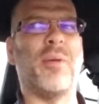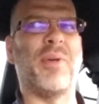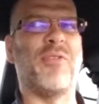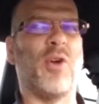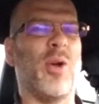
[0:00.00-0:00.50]

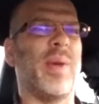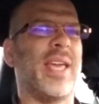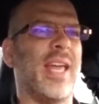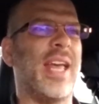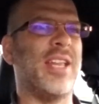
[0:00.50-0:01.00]
before we
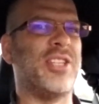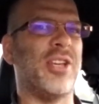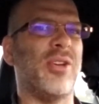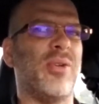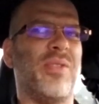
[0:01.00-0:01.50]
get
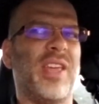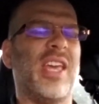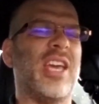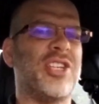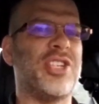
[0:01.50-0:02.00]
into
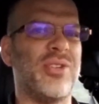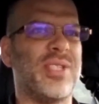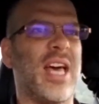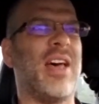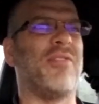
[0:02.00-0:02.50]
the
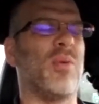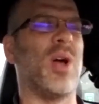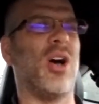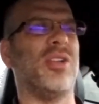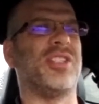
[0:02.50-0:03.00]
issues that have
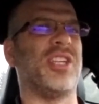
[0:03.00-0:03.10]
arose.